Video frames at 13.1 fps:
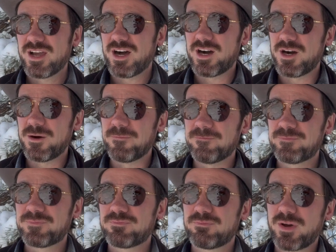Uh,
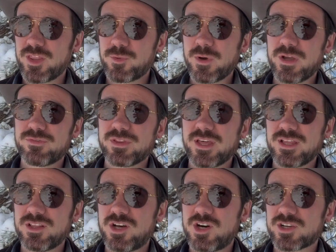by the way, for
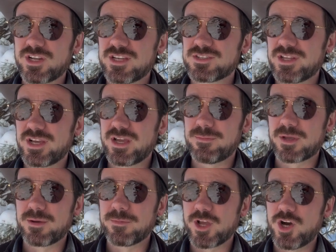that long nasal A
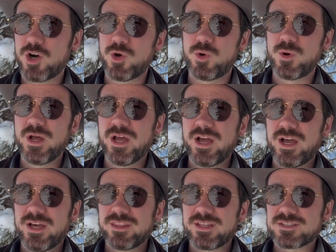becoming O,
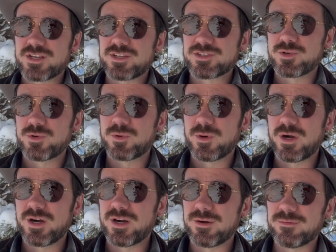that's also
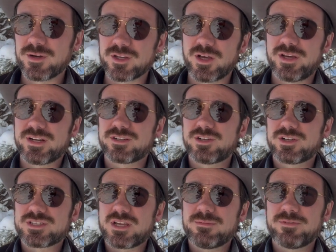uh, a, a good
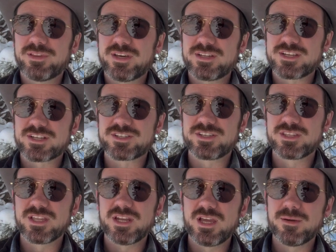example of that is actually
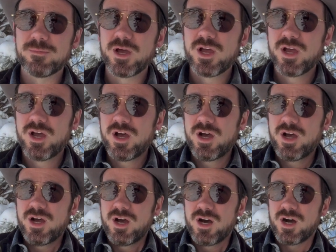in the name
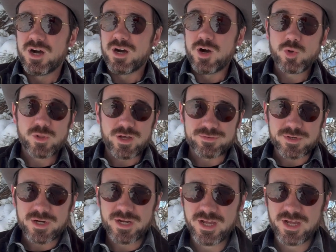uh, Olaver.